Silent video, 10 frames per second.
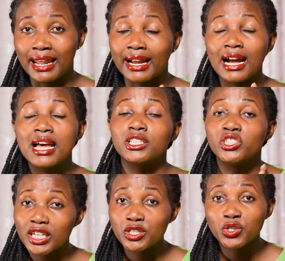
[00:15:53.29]
like
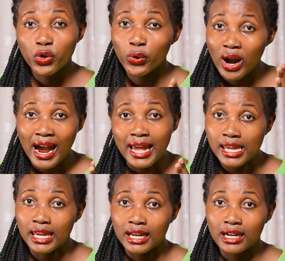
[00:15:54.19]
just
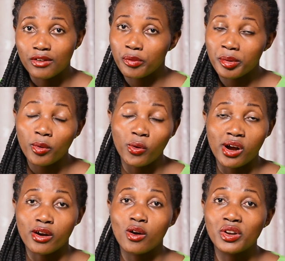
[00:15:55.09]
crying. For people who
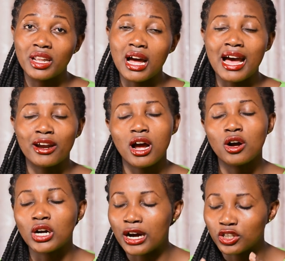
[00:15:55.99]
are around,
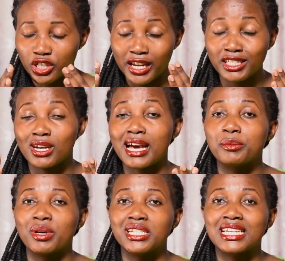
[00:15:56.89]
I would try to hide
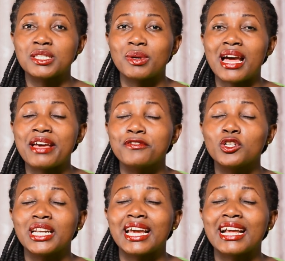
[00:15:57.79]
my tears, but I
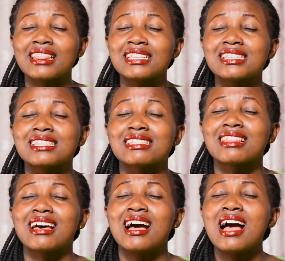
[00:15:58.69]
felt like this is
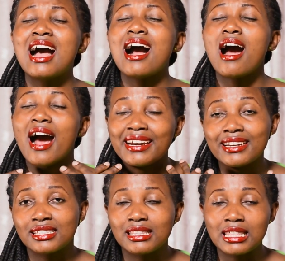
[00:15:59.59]
the
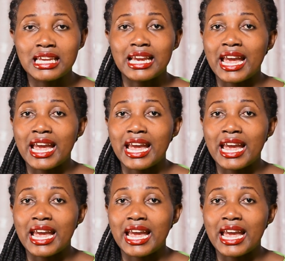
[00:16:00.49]
hardest thing